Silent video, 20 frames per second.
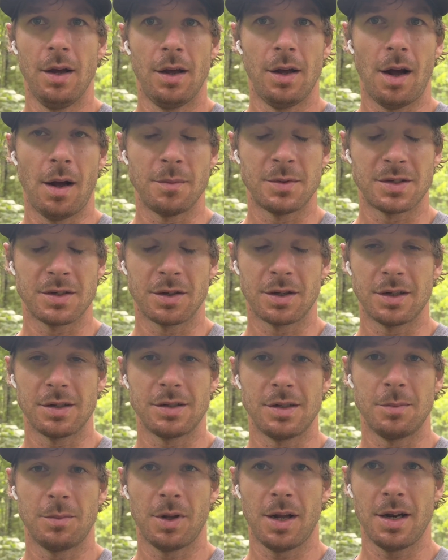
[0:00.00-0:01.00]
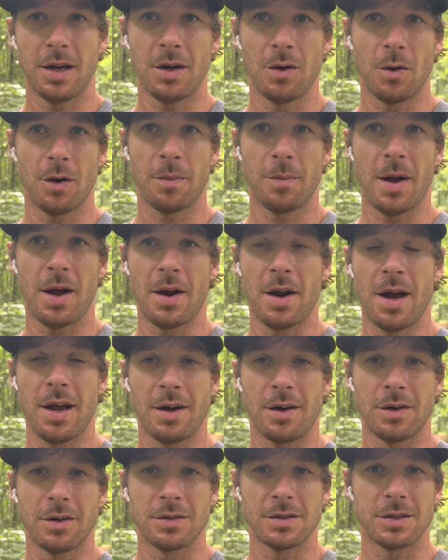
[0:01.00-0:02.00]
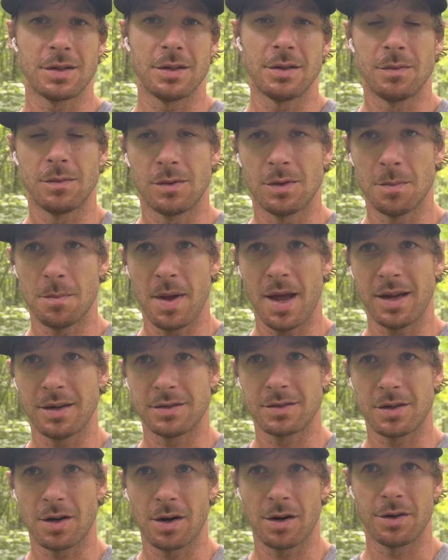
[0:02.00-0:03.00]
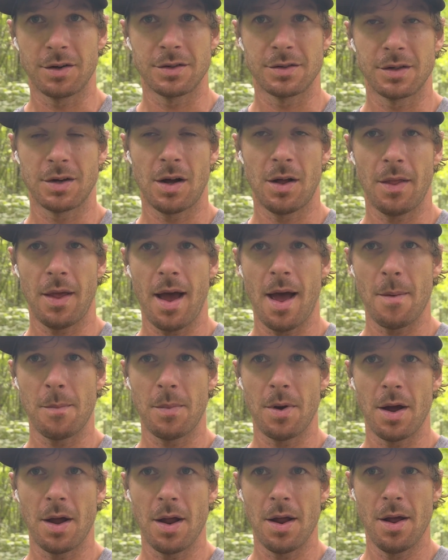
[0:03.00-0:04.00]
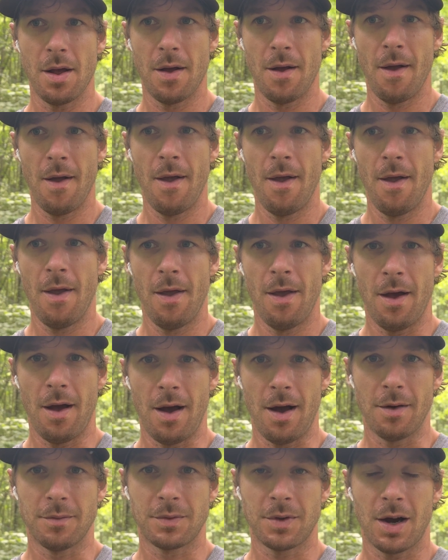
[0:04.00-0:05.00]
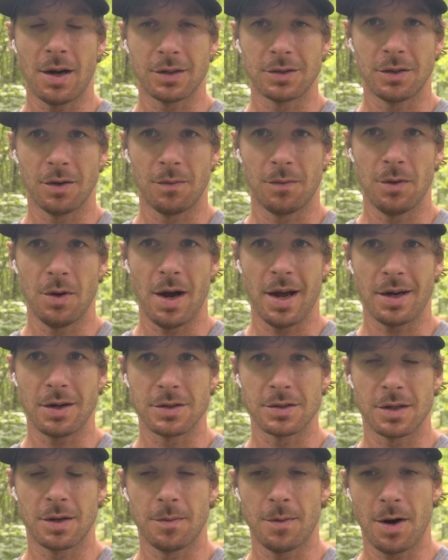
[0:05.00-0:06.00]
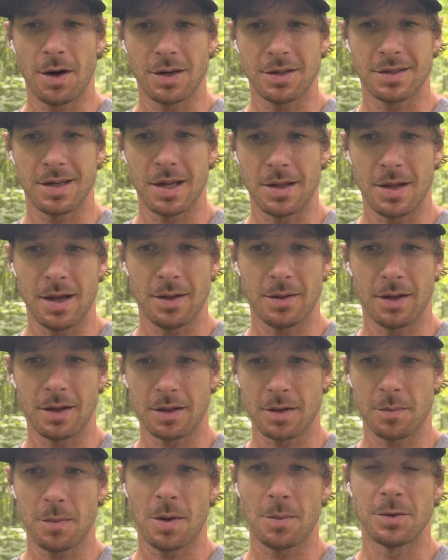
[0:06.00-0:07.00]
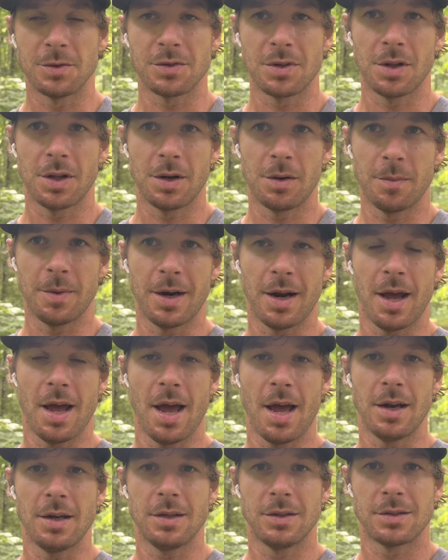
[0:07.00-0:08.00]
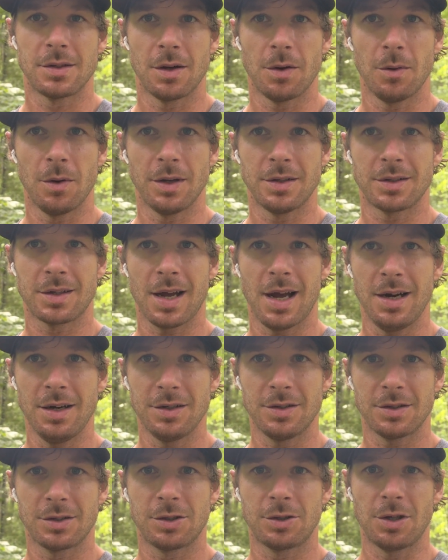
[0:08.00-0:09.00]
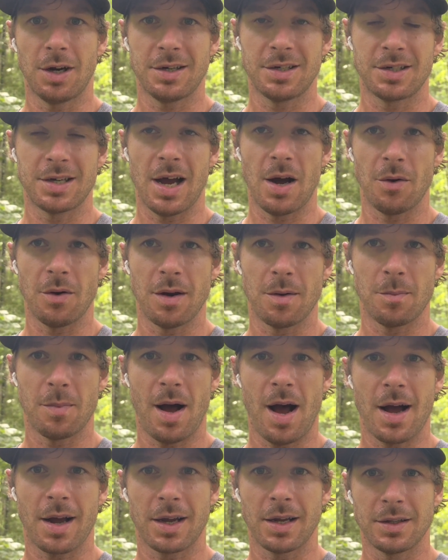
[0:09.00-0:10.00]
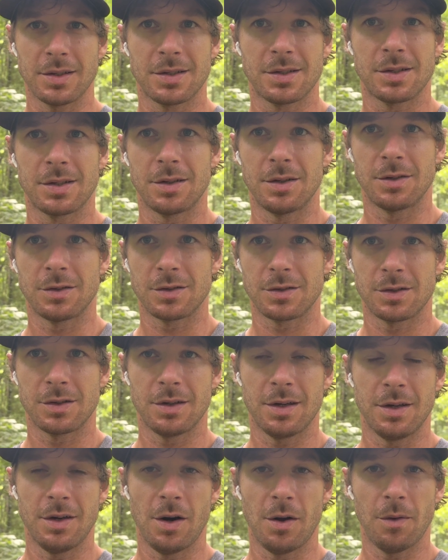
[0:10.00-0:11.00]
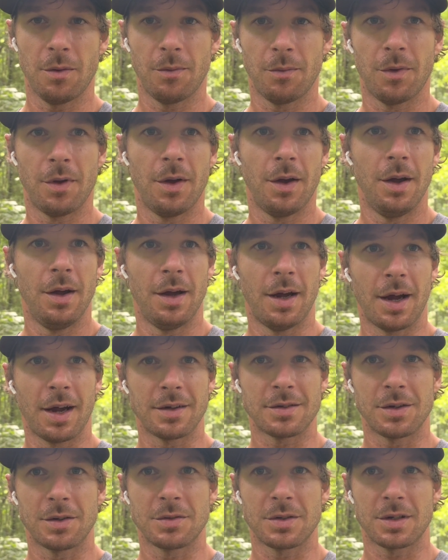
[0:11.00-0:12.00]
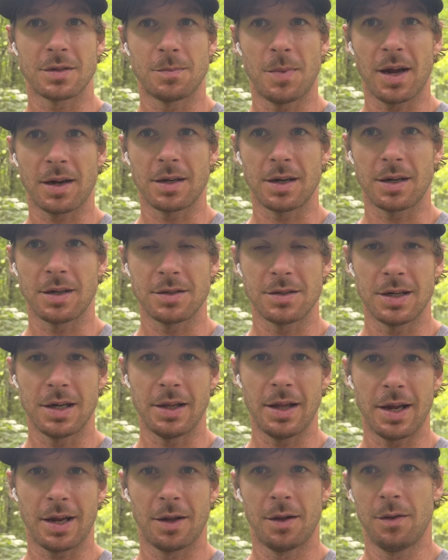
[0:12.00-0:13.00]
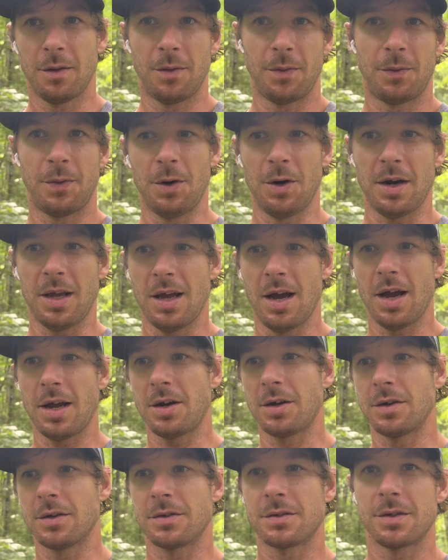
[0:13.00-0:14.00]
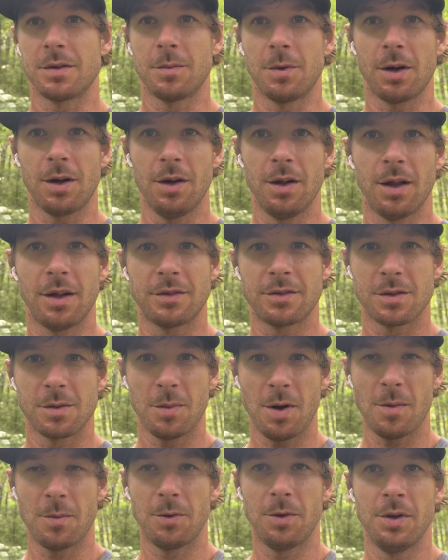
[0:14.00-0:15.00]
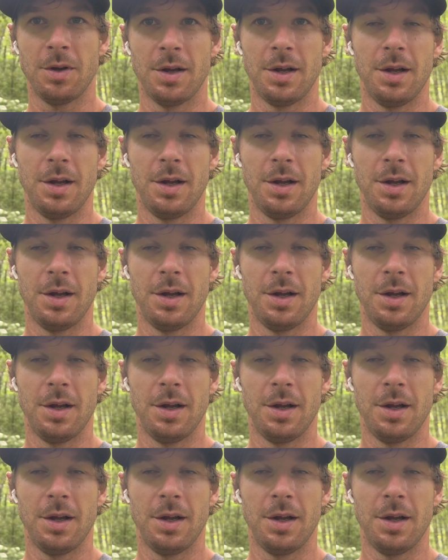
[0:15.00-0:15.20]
I'm still going to see plenty of northbound hikers and the May starters and all that, but I've talked to a few hikers that have already said they think the bubble's a little bit ahead. So it's kind of just stretched out in pockets. There's, I guess I was expecting to see like 30 hikers and I'm like, oh, that's the bubble.